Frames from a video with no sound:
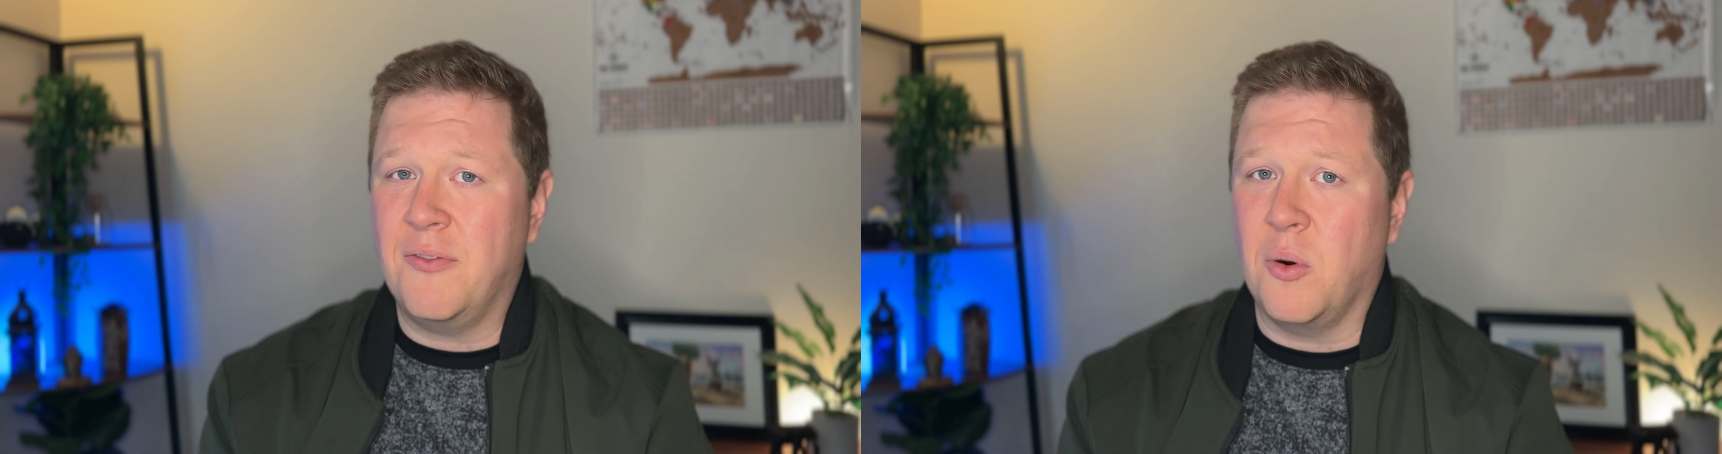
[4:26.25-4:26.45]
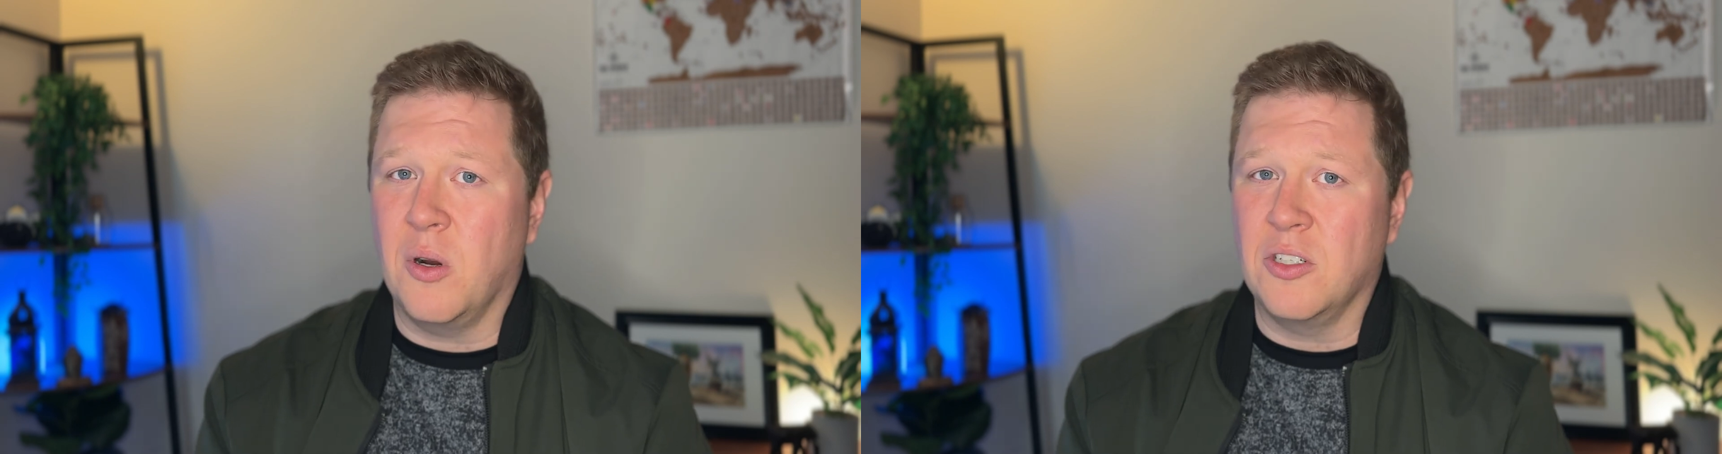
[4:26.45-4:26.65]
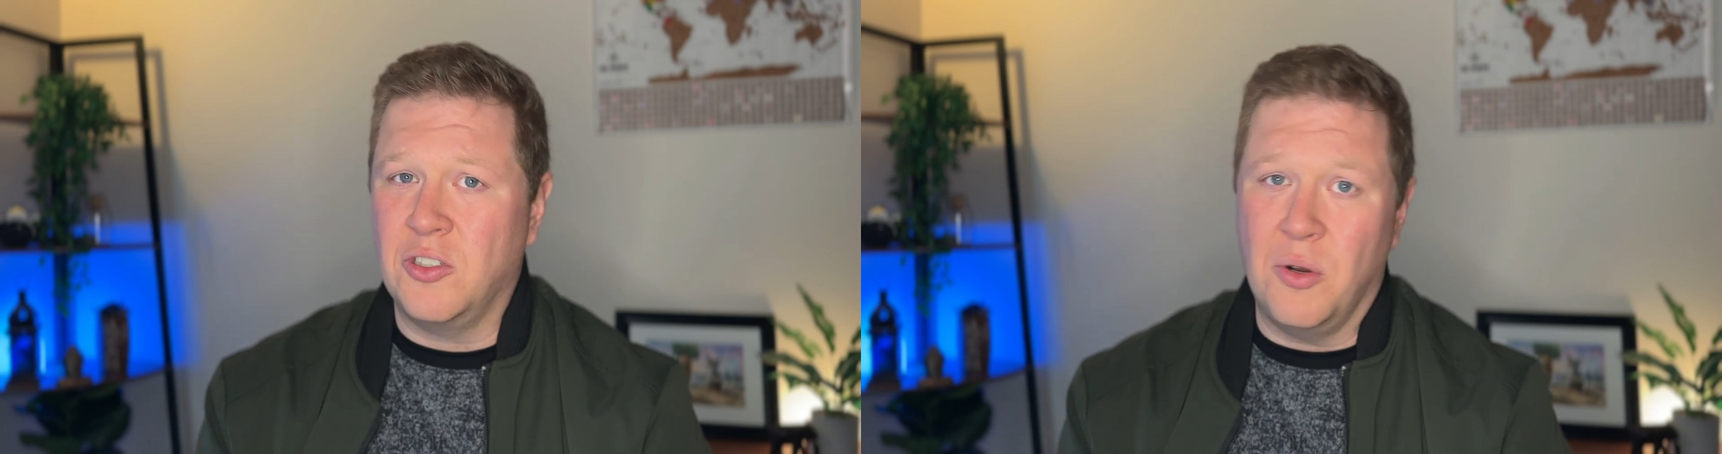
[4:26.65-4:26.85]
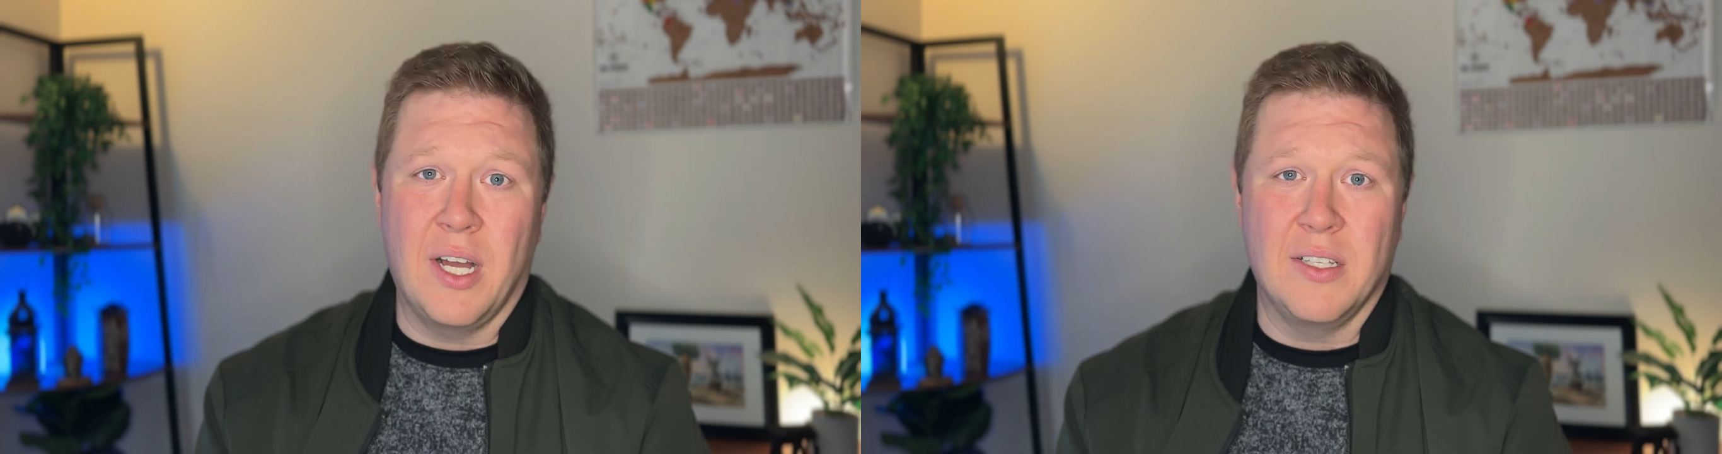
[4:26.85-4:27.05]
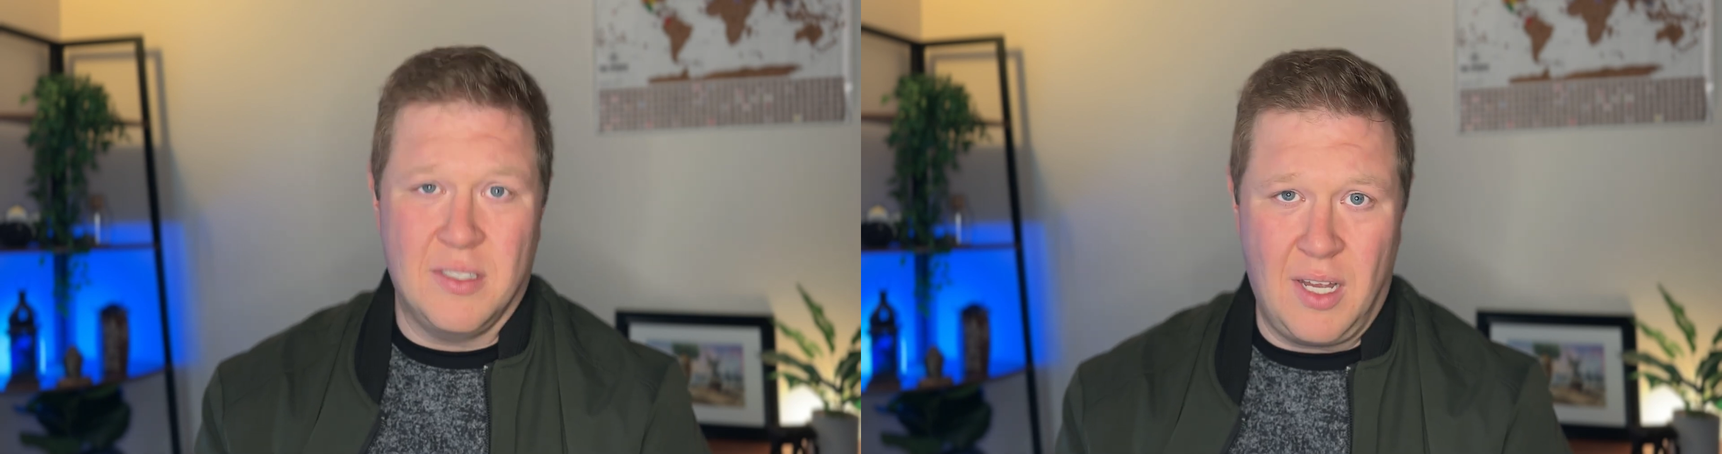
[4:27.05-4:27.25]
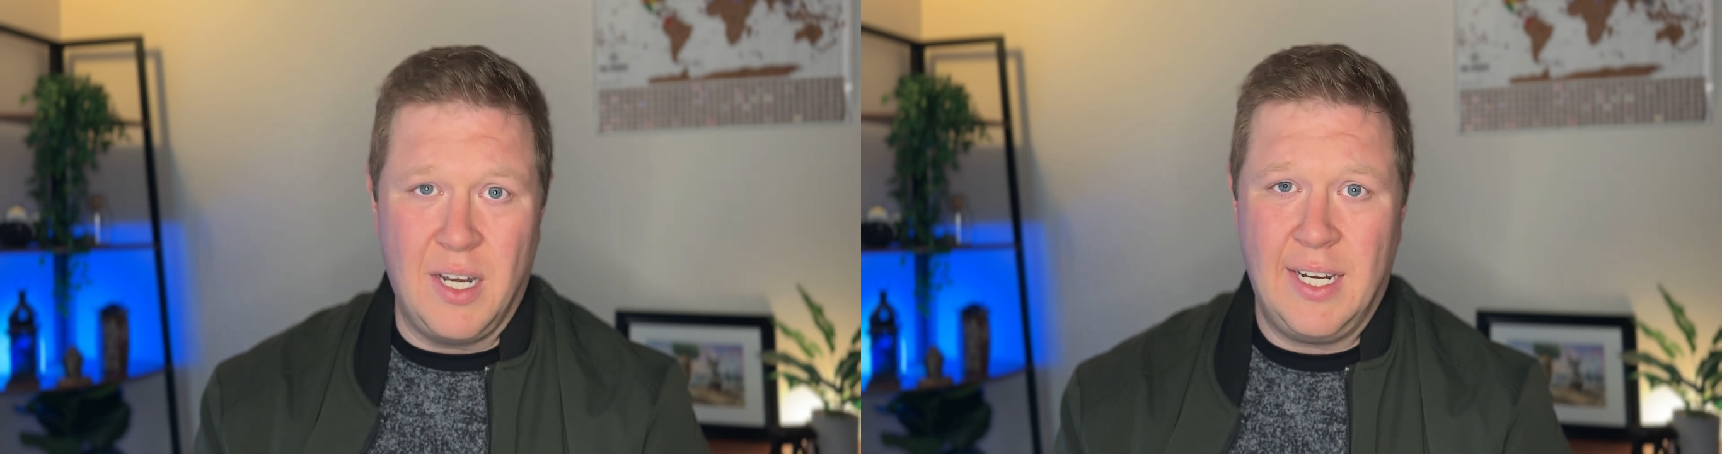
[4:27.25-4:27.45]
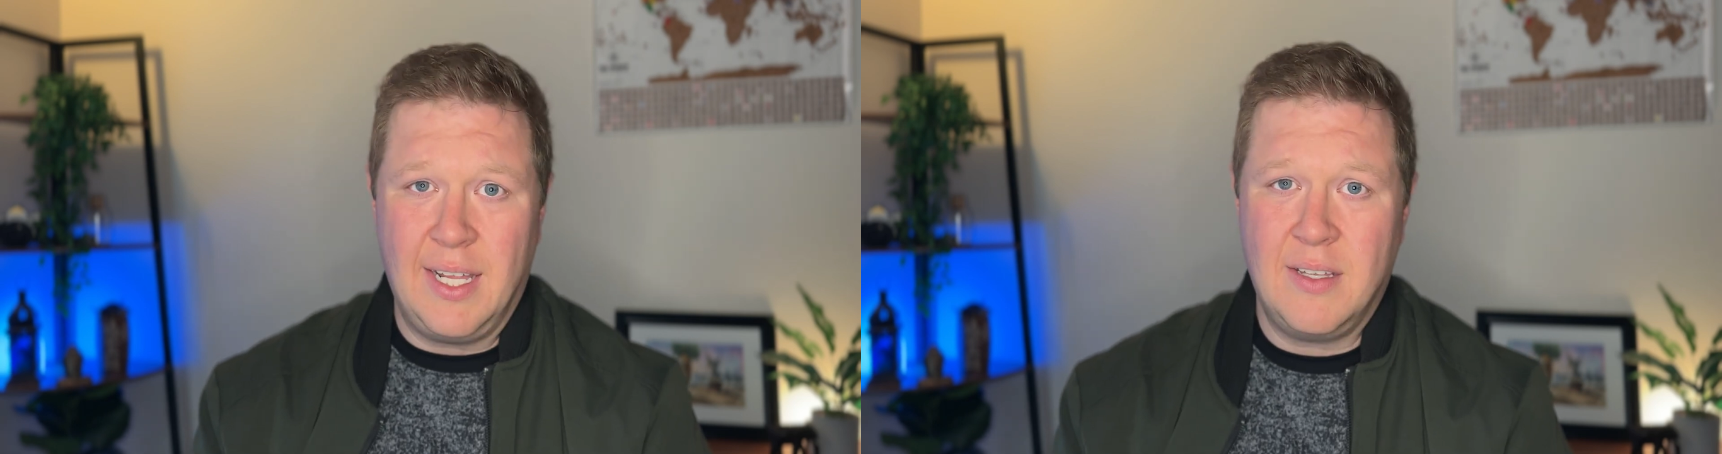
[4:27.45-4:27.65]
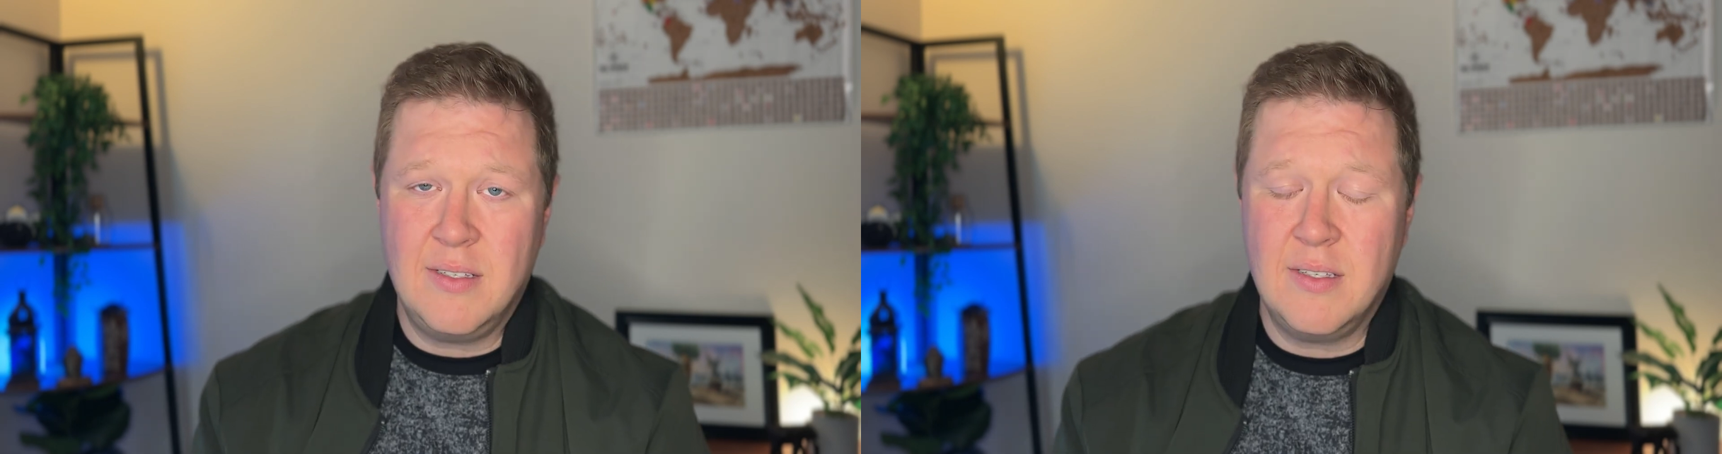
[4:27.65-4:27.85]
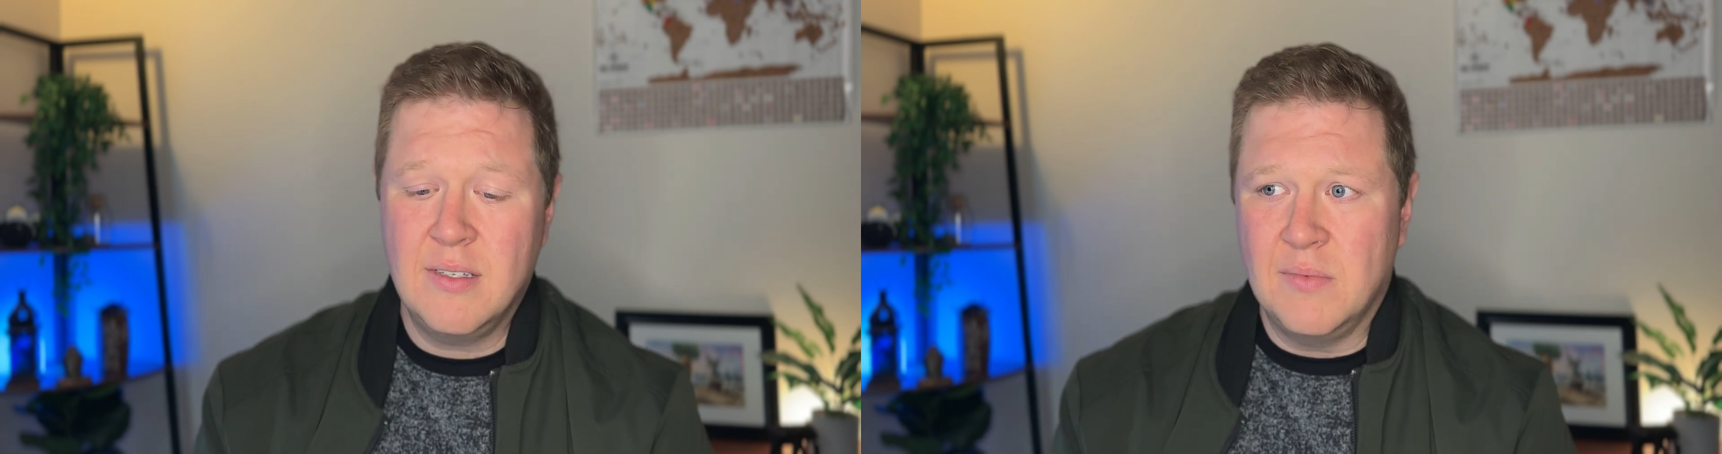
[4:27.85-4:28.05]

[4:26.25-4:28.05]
for shooting on sunny days.